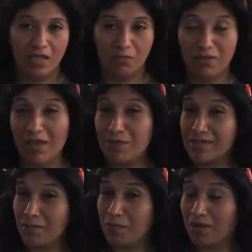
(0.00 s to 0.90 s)
Well, that was
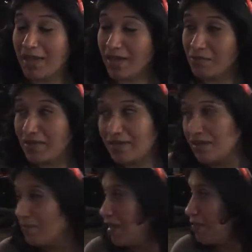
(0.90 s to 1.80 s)
the plan, but it didn't
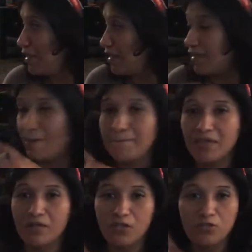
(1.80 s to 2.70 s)
end up happening. That
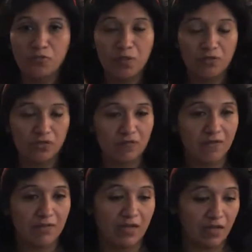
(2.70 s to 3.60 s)
big, huge poster
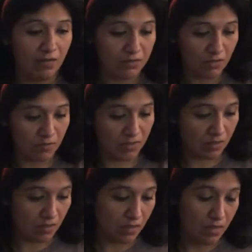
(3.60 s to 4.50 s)
frame that I got, I was hoping
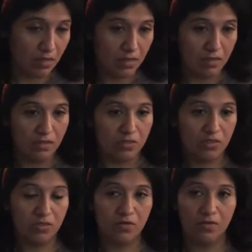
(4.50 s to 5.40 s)

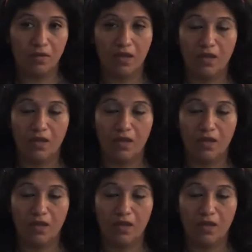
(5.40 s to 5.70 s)
to